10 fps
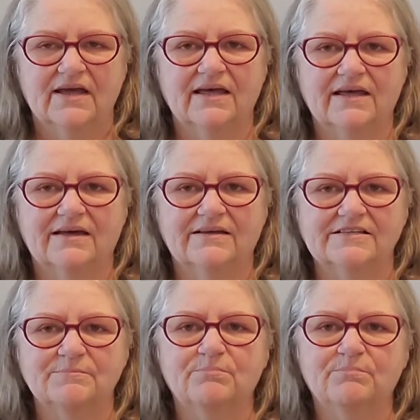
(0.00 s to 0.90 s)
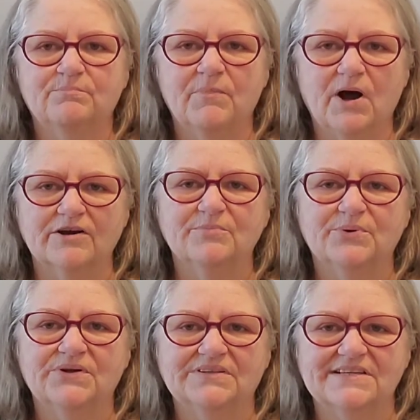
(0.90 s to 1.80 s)
And
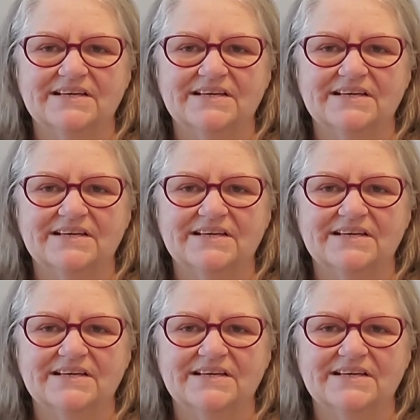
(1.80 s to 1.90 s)
hard-boiled